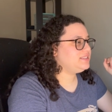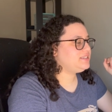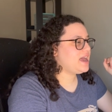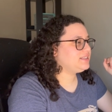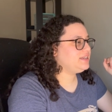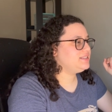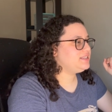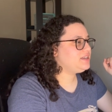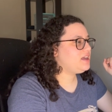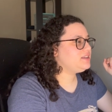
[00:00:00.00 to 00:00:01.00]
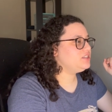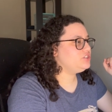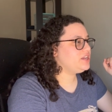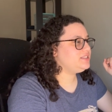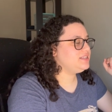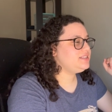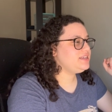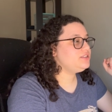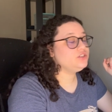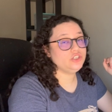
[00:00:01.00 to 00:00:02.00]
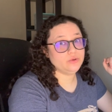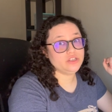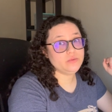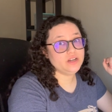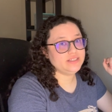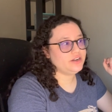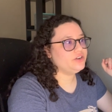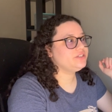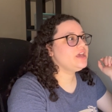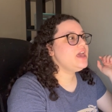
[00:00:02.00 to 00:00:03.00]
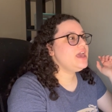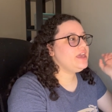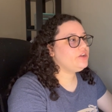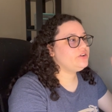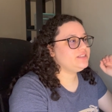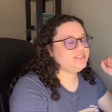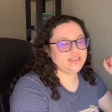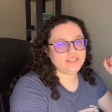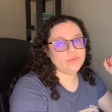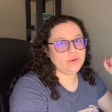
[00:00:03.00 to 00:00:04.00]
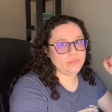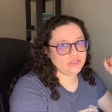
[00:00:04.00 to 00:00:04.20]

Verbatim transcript: attacks against synagogues and JCCs, Jewish community centers, increased 61%.